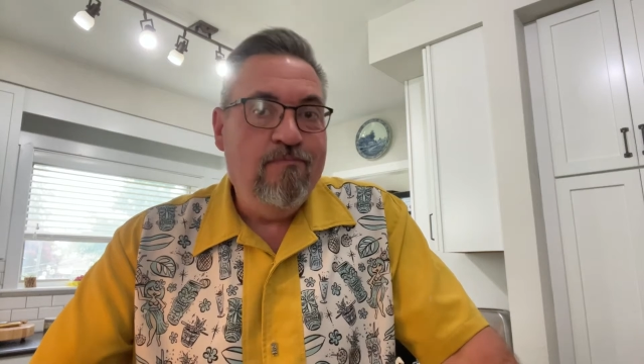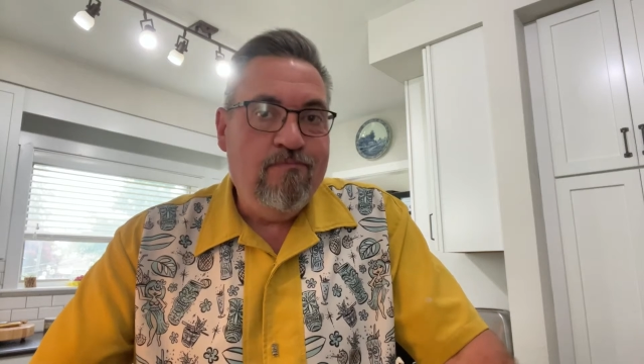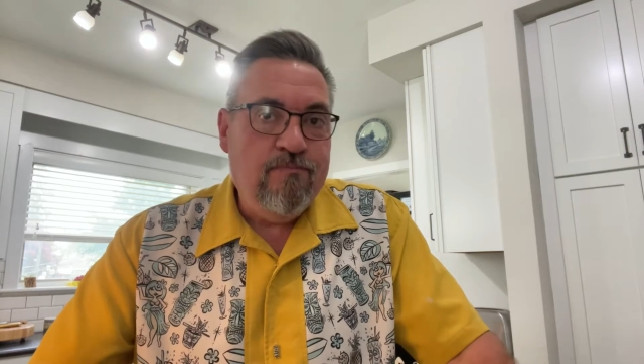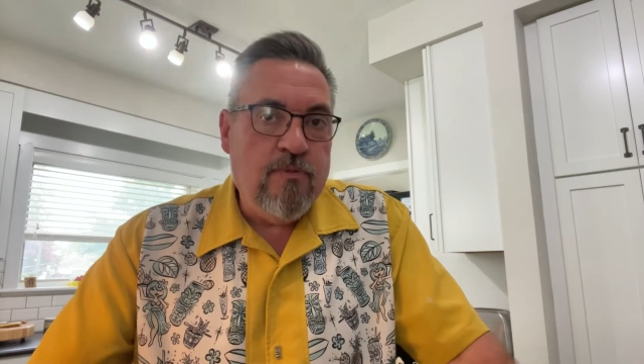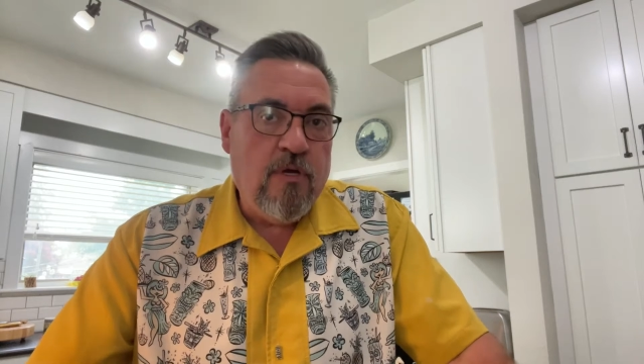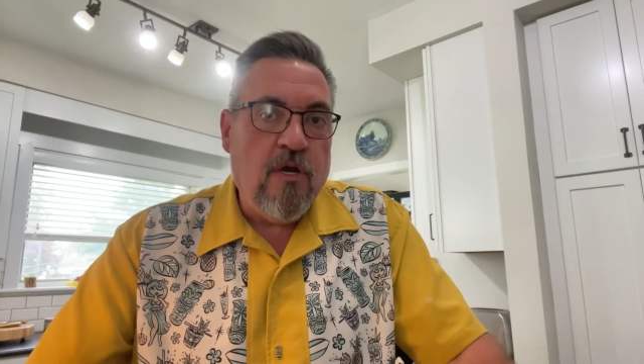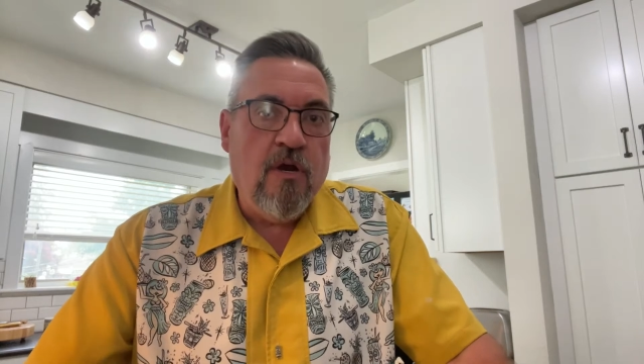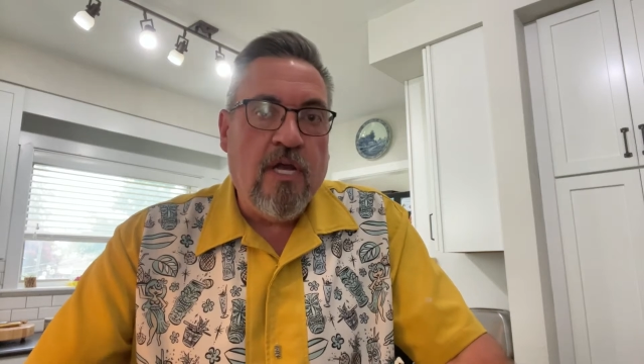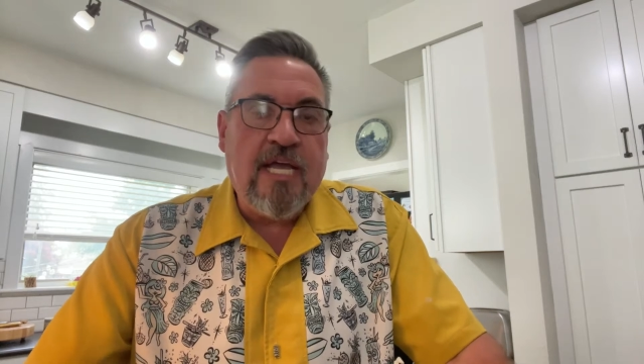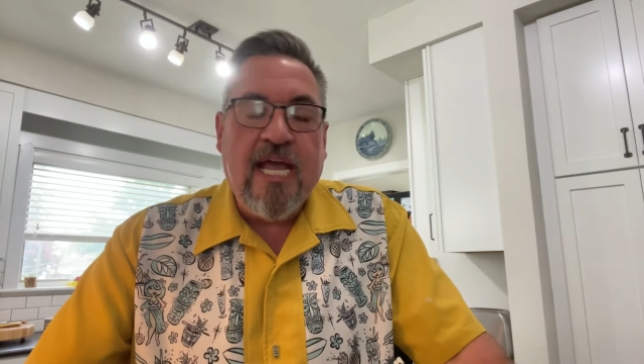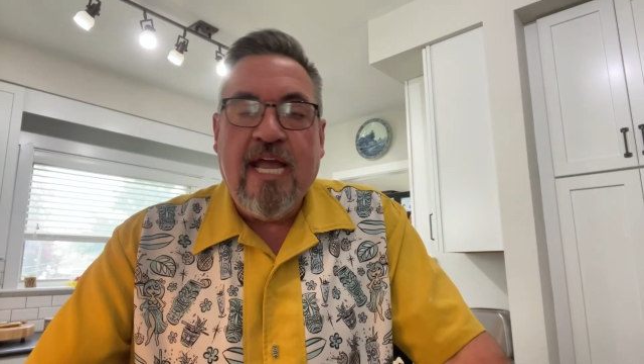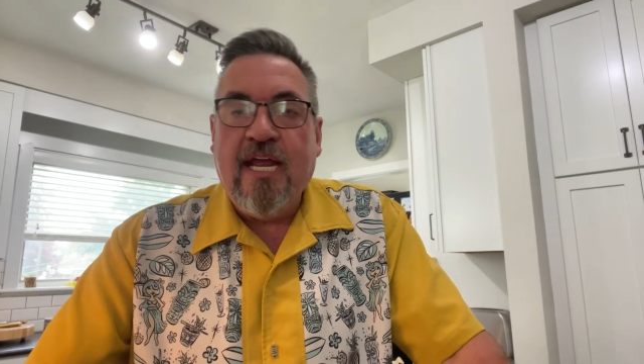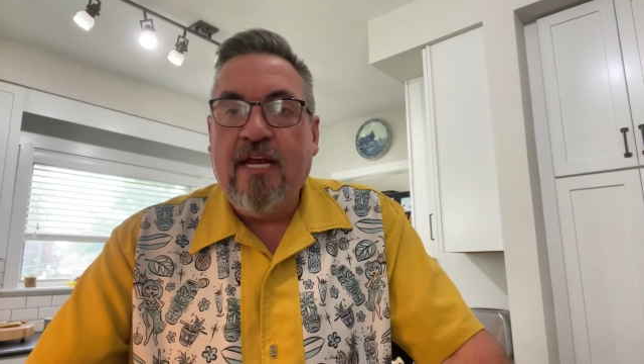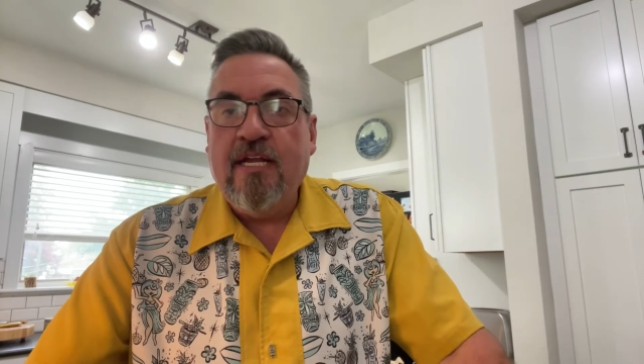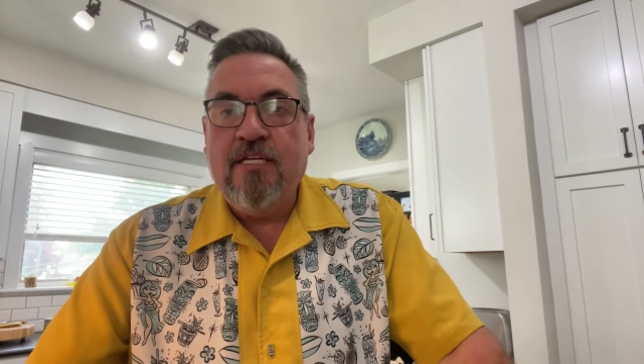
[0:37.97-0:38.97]
The
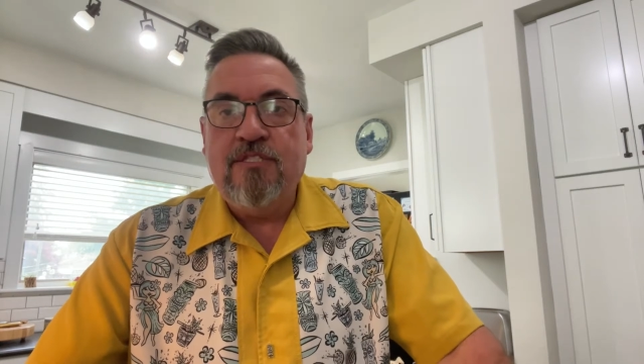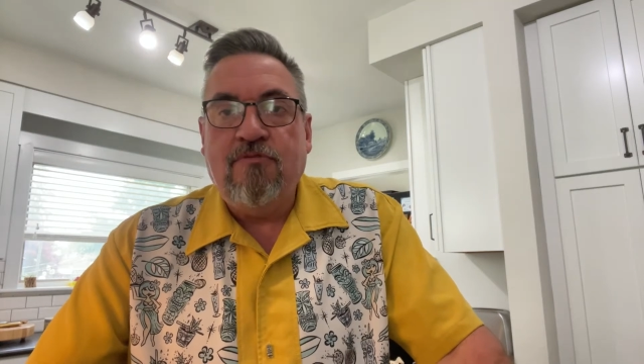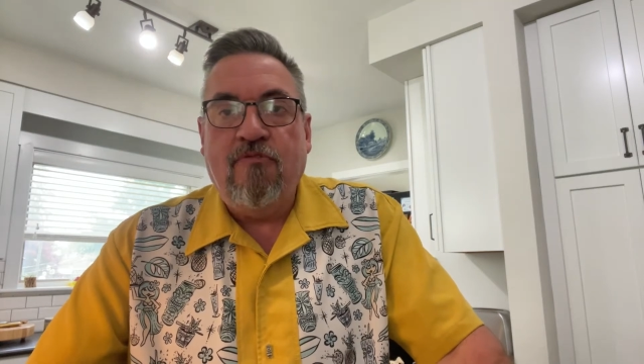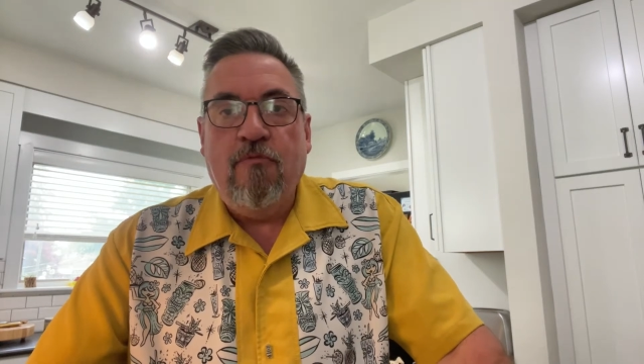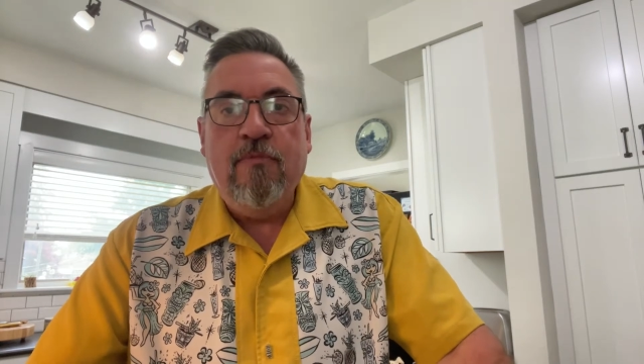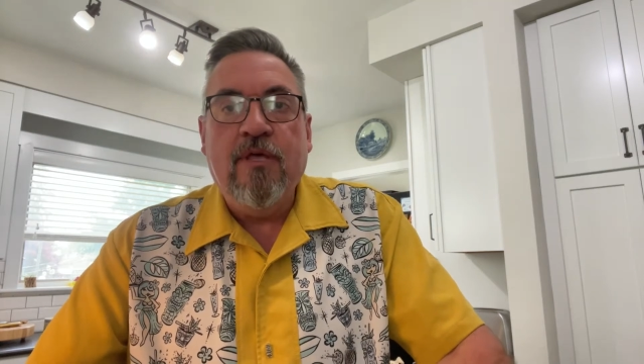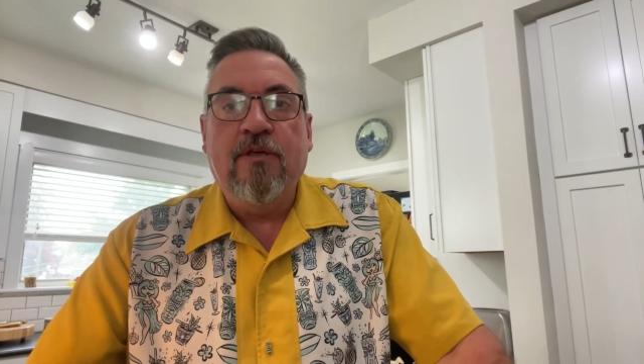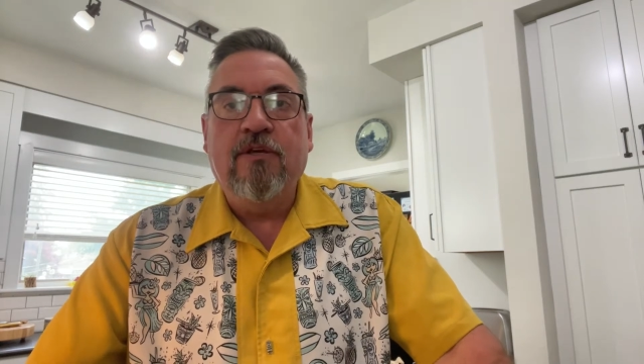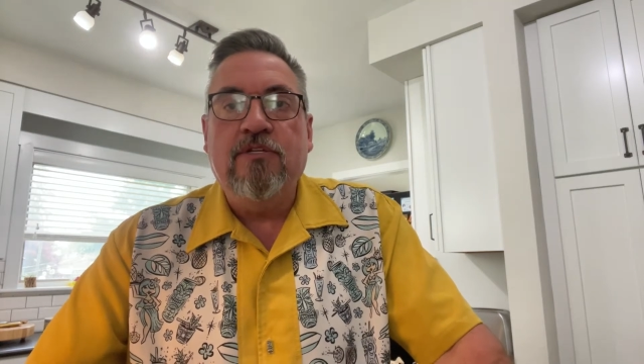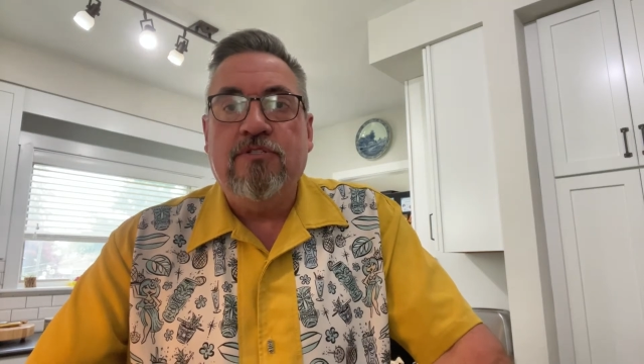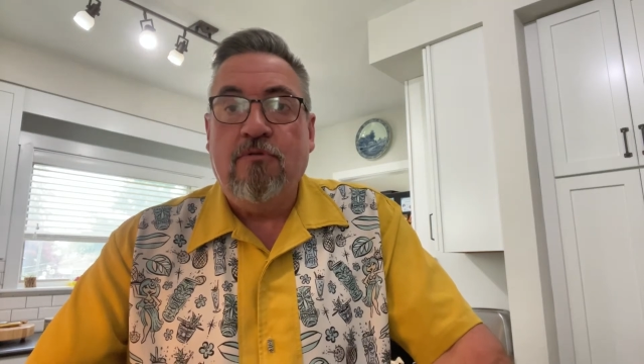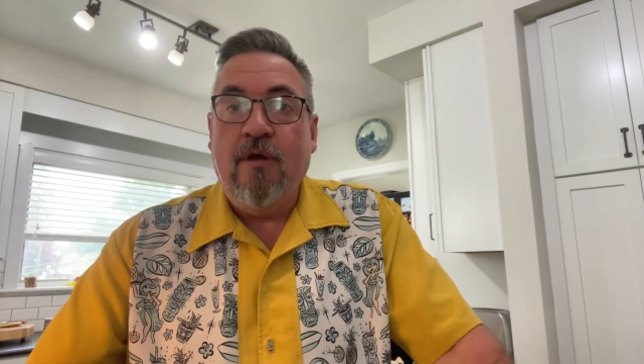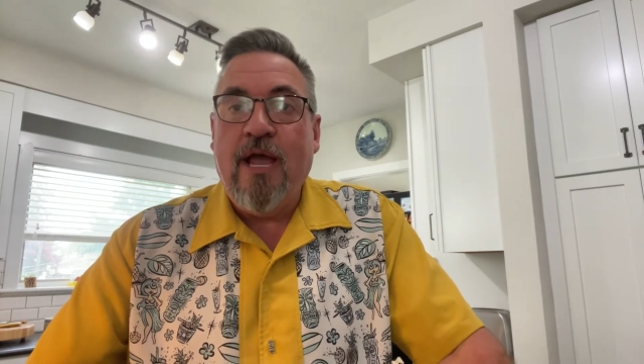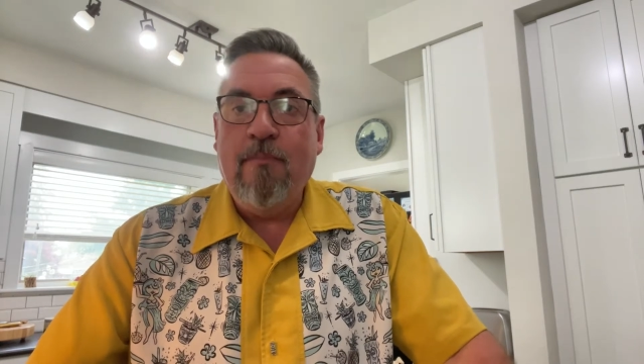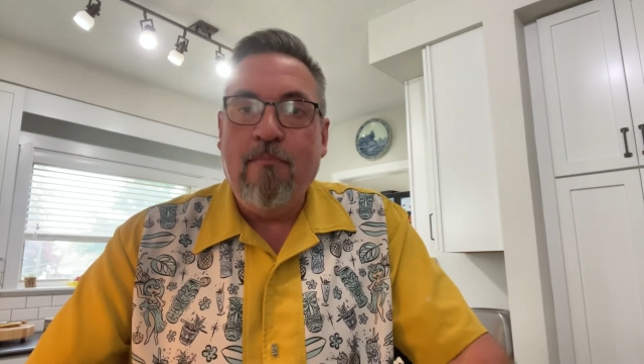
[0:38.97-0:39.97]
Hurricane is familiar
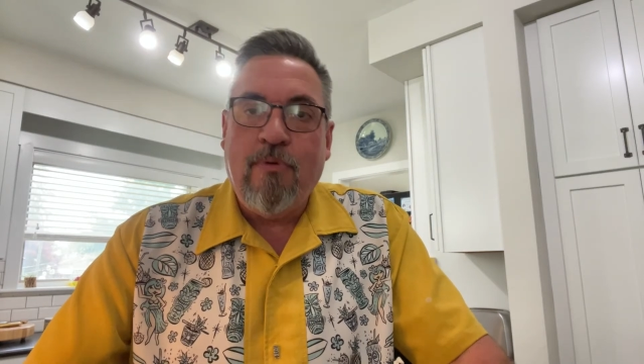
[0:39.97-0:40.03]
to